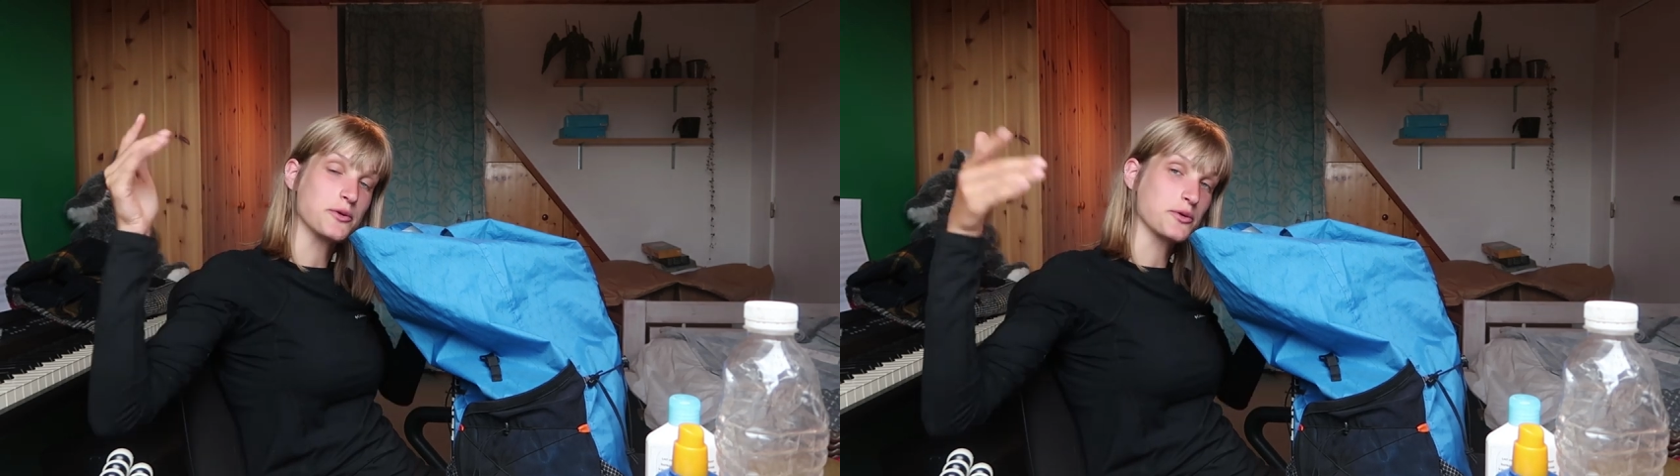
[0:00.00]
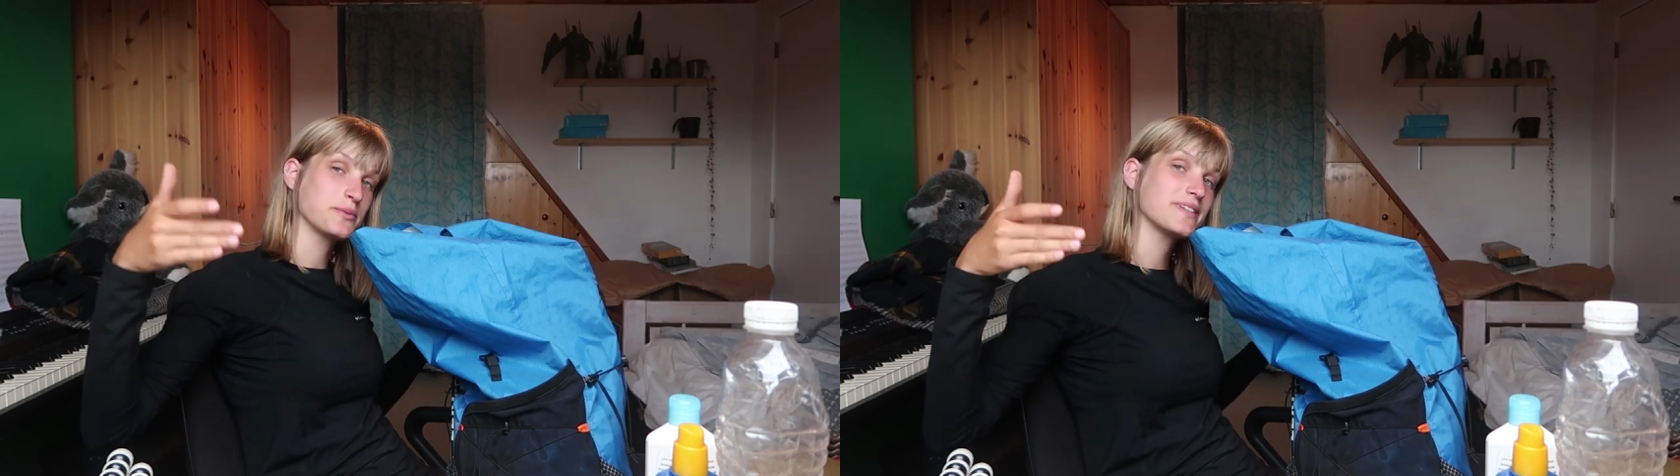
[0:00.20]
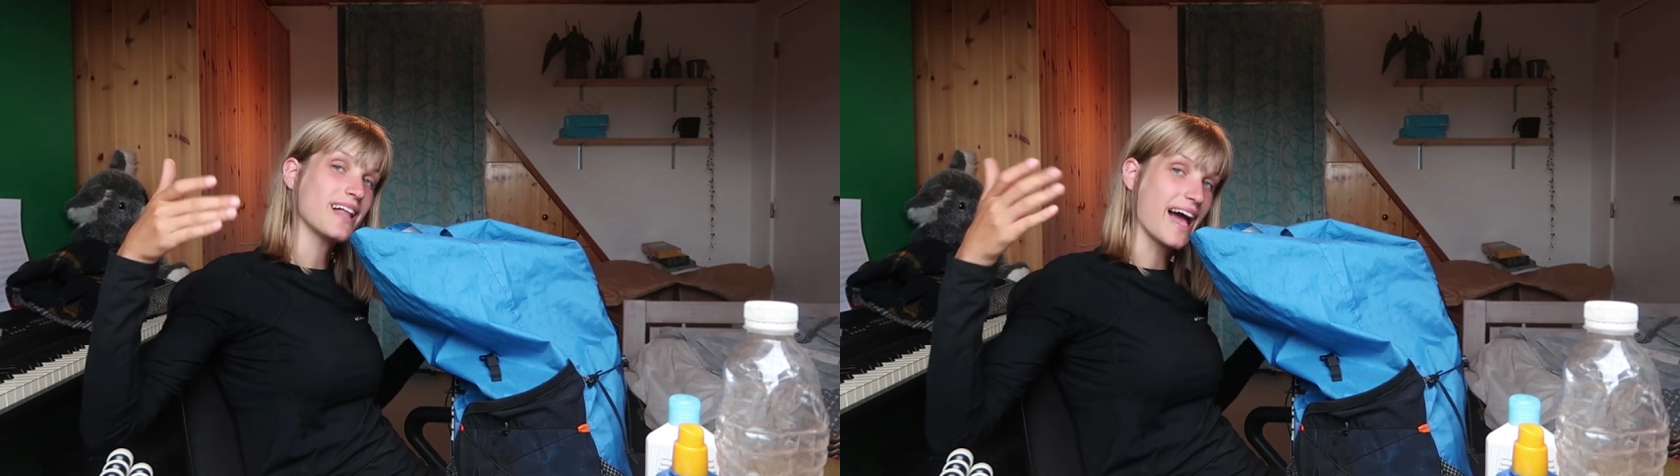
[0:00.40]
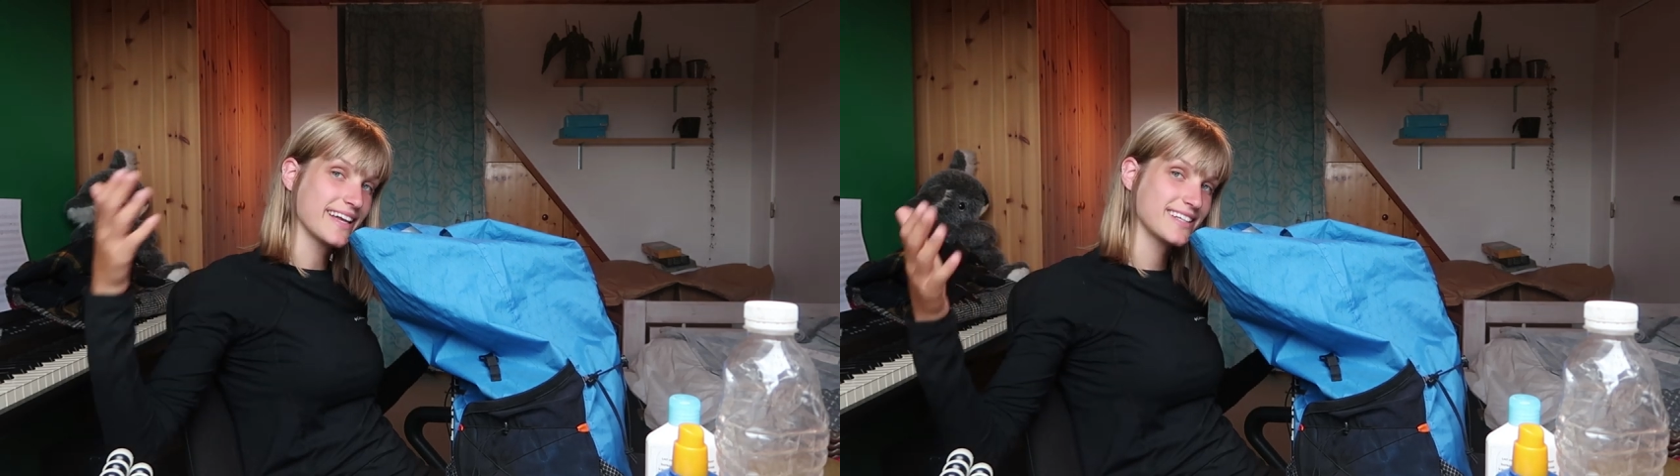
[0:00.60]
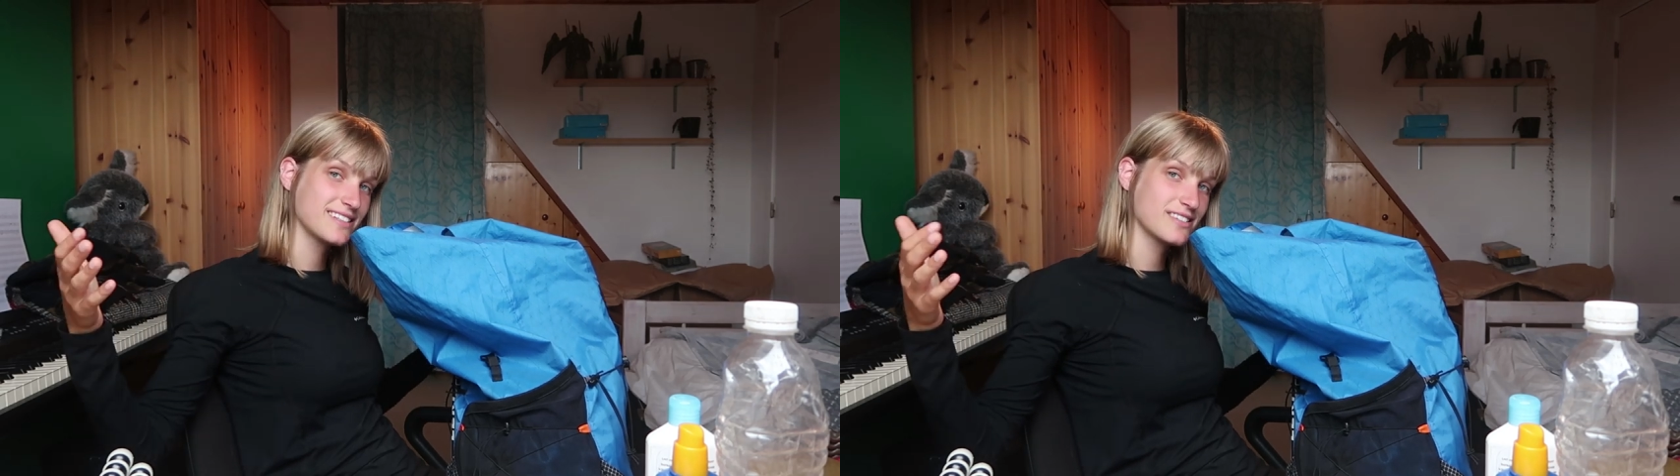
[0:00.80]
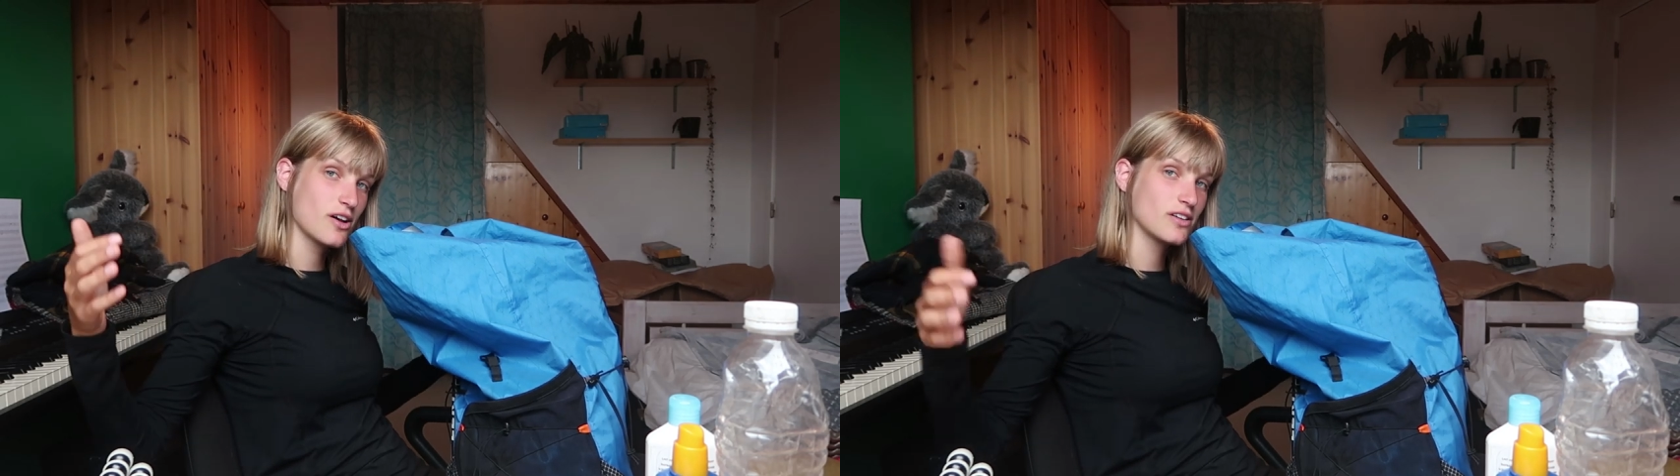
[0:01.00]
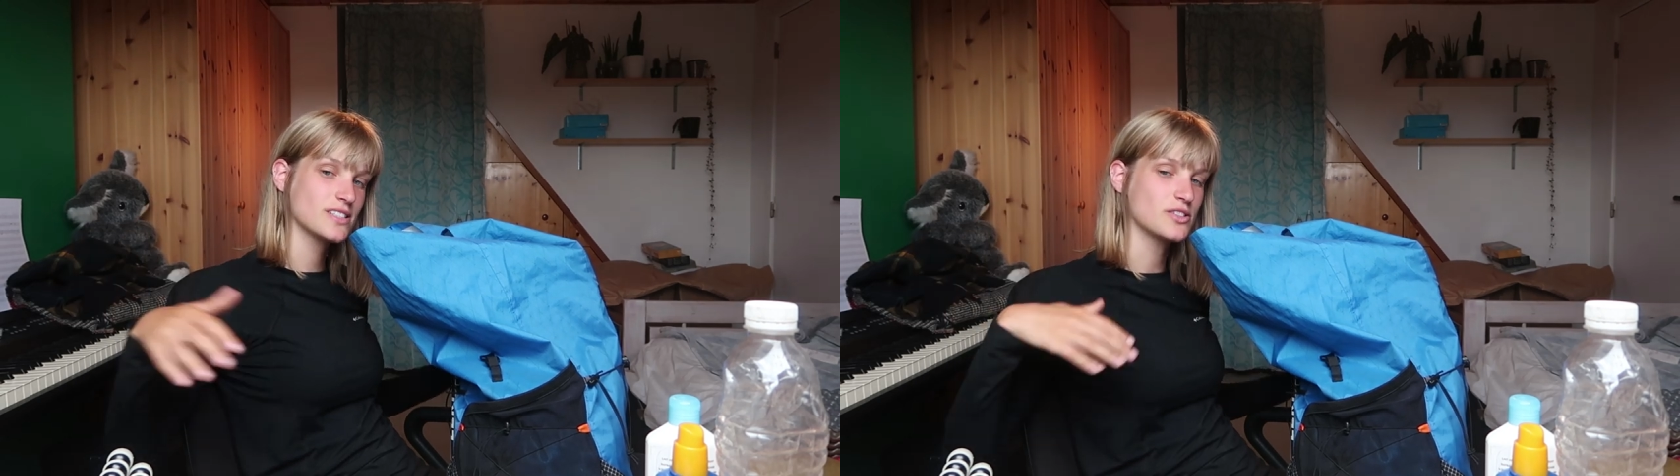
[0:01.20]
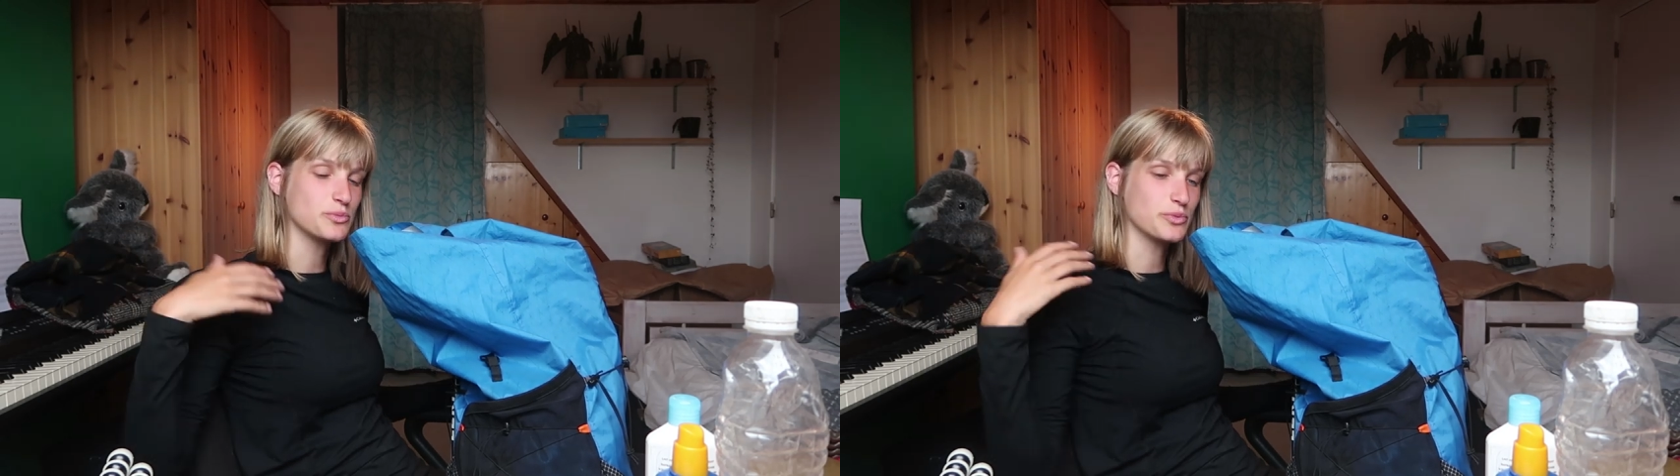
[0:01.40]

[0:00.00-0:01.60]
normal hiking socks to